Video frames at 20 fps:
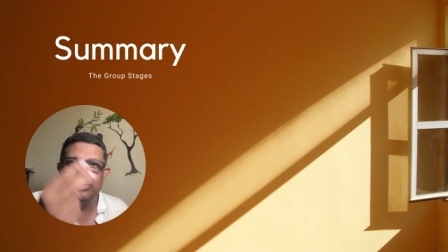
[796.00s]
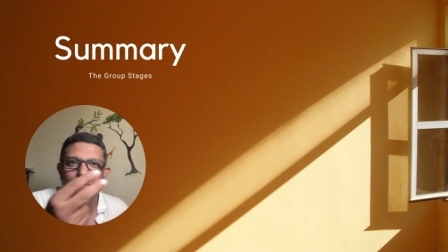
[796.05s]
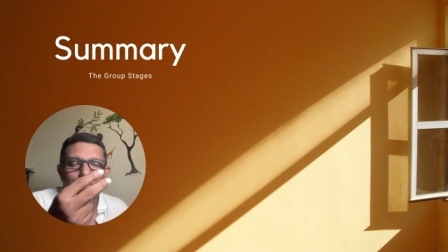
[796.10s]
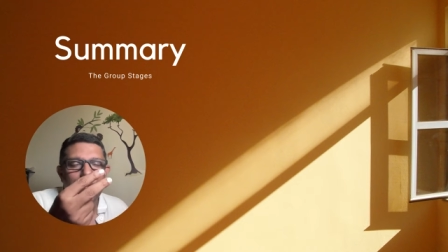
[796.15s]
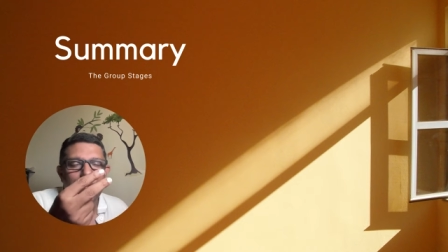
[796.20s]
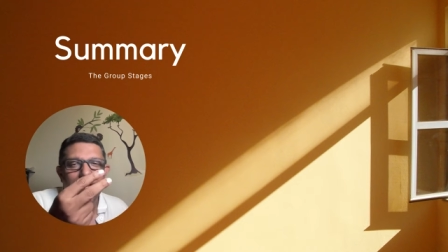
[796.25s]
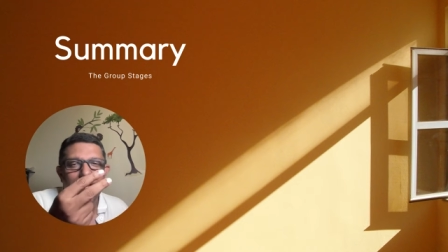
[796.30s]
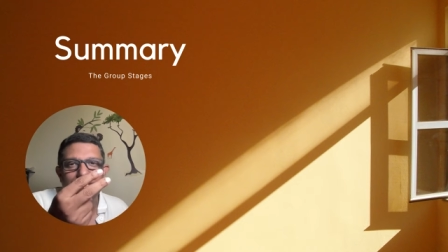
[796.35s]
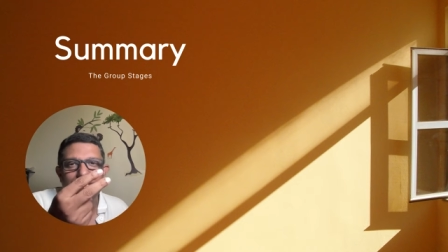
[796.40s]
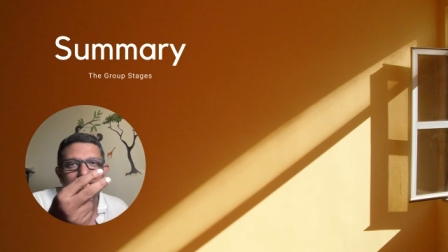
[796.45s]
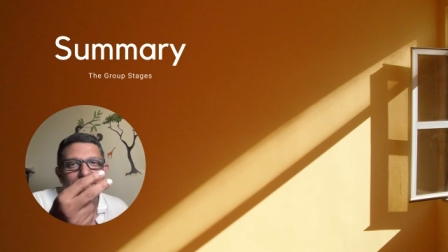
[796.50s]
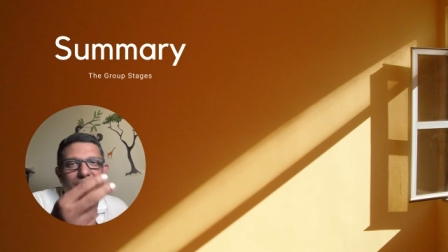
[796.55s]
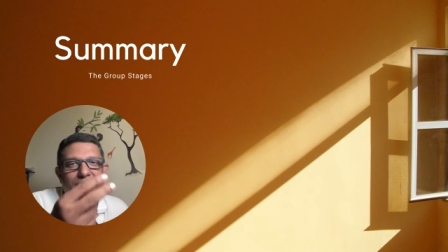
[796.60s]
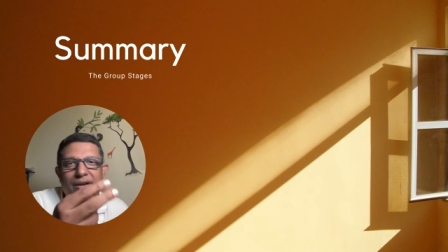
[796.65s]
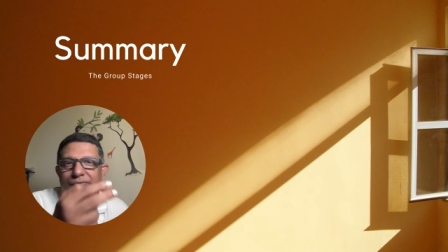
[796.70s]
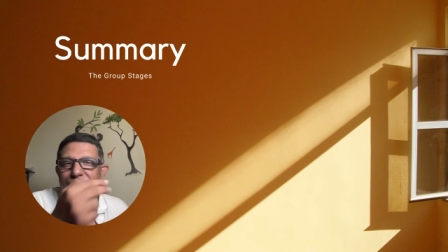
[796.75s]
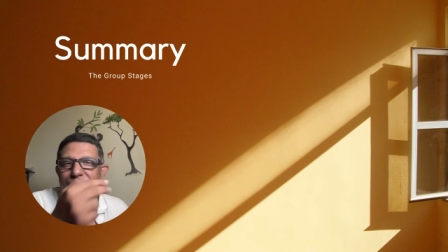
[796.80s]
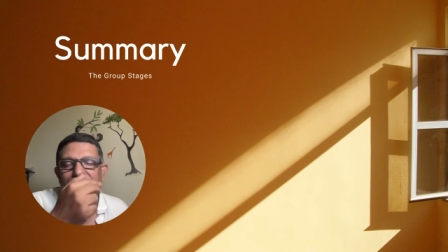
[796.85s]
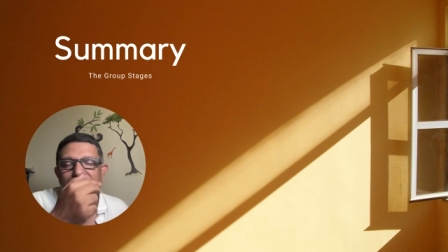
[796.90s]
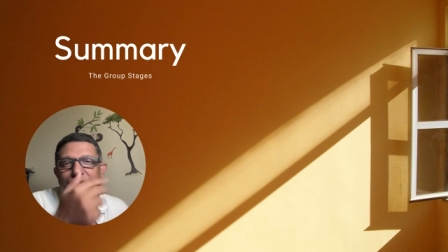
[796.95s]
two matches
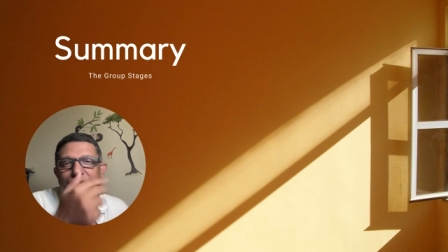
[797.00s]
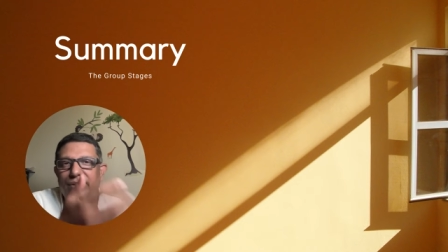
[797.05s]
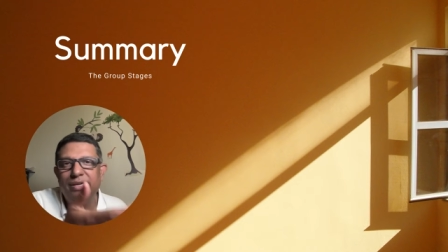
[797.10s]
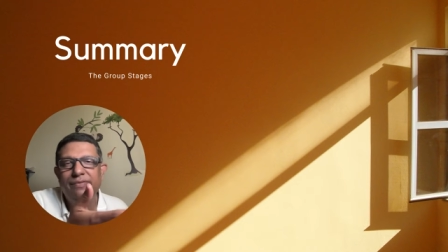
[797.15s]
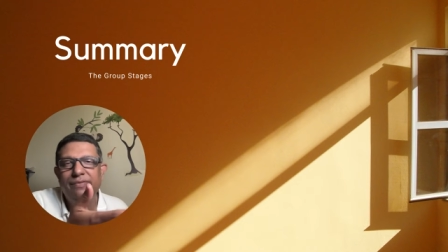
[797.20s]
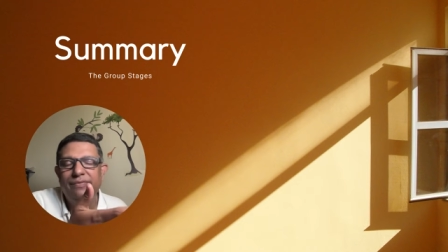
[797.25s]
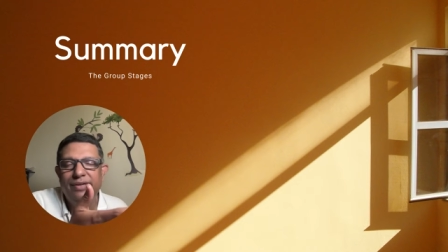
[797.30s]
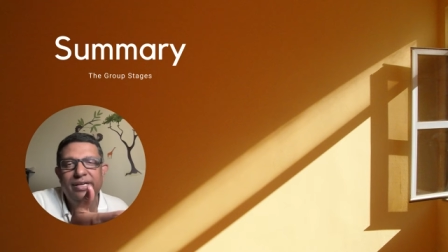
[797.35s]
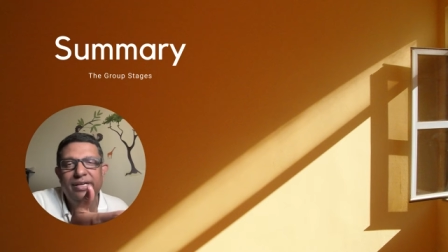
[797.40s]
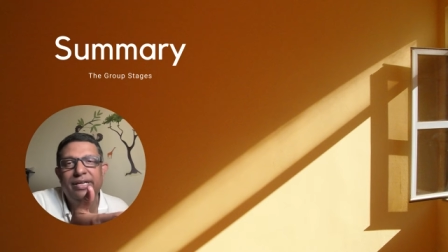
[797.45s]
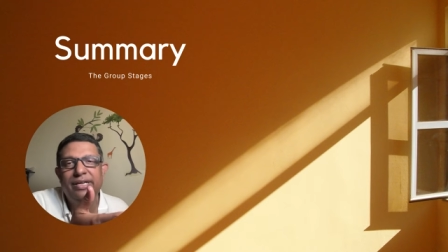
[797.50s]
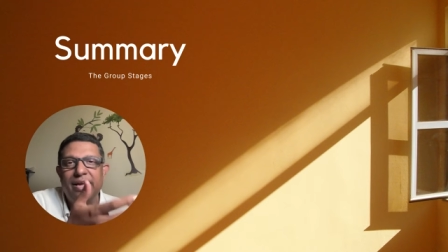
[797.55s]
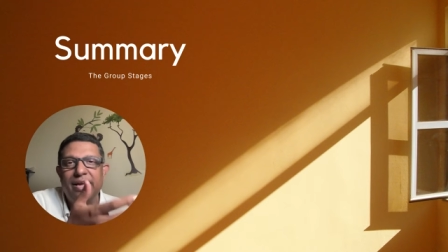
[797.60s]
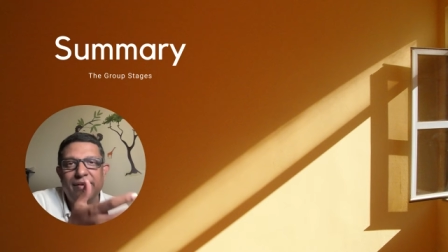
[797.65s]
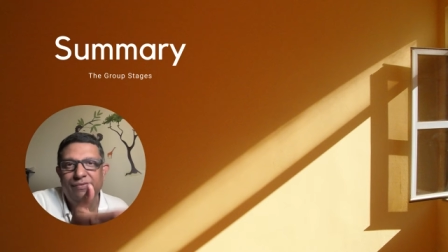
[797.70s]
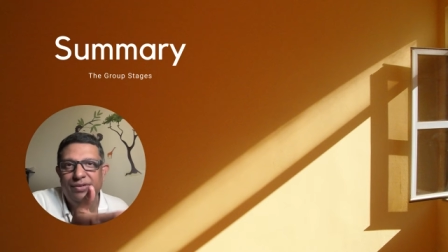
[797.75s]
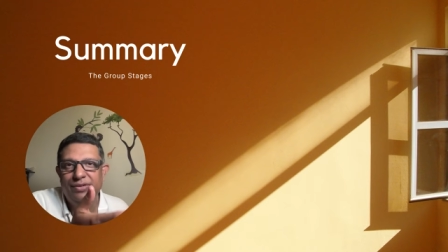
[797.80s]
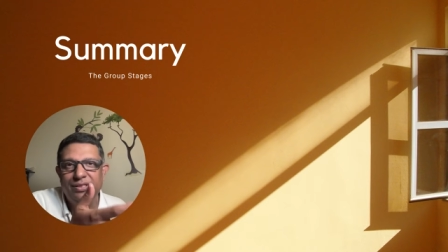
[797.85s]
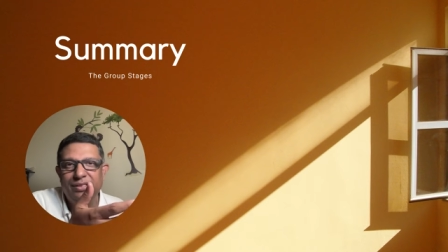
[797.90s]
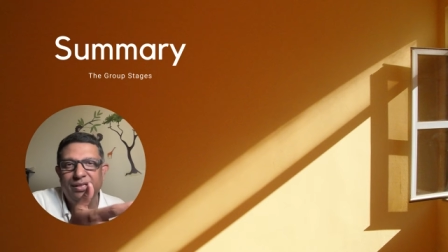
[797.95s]
left you have to give it
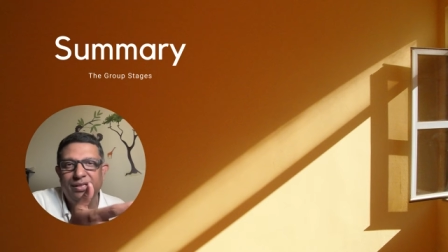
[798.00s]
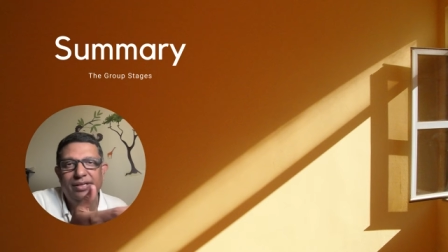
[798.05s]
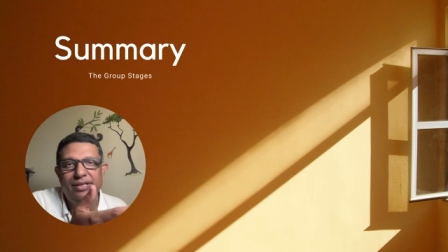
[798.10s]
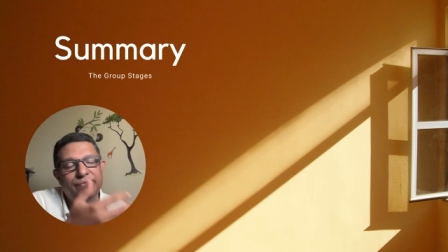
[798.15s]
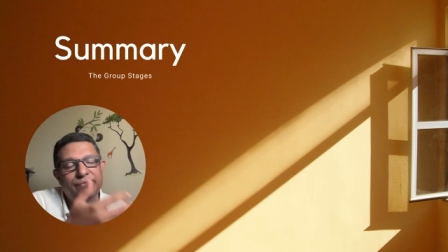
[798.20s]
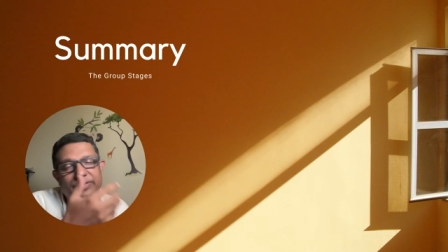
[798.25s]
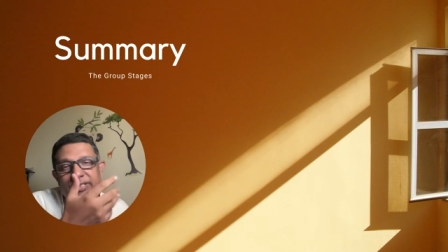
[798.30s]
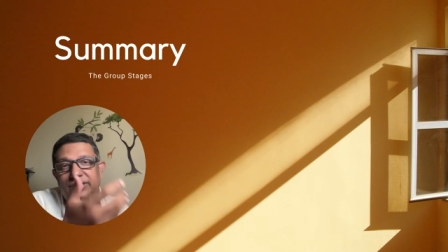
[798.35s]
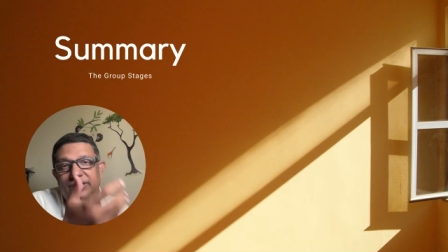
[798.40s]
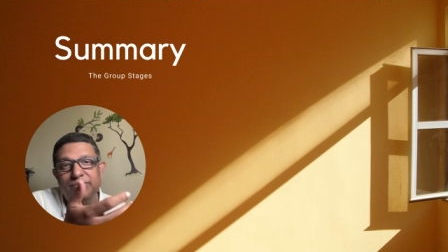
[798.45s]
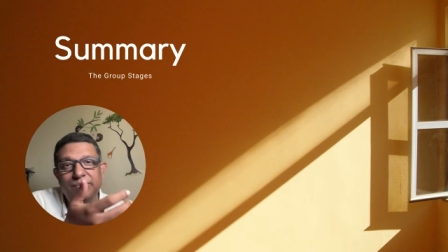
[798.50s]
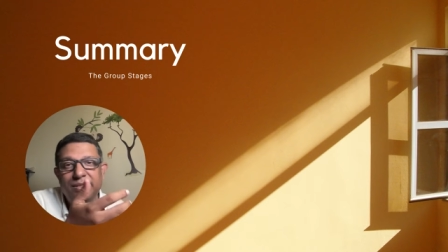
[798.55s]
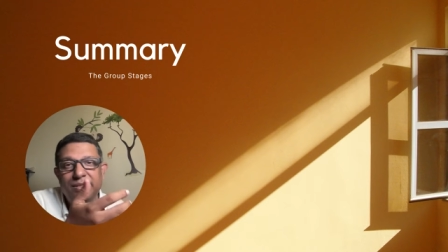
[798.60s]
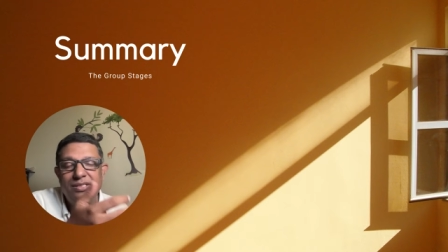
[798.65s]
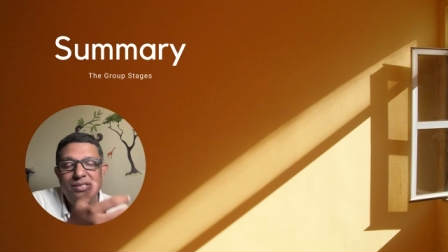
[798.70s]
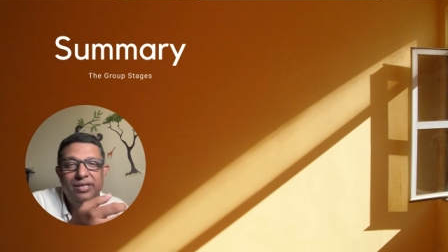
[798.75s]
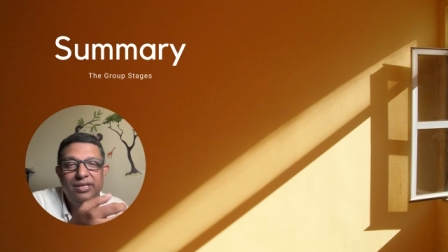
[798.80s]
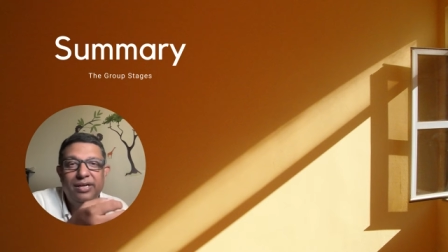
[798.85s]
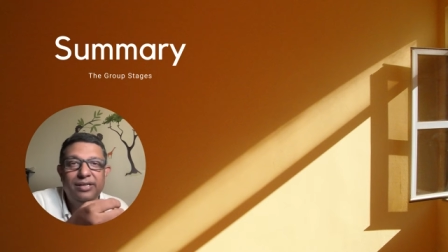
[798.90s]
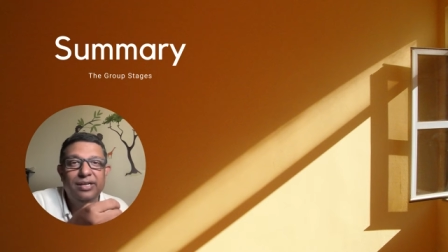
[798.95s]
everything if this means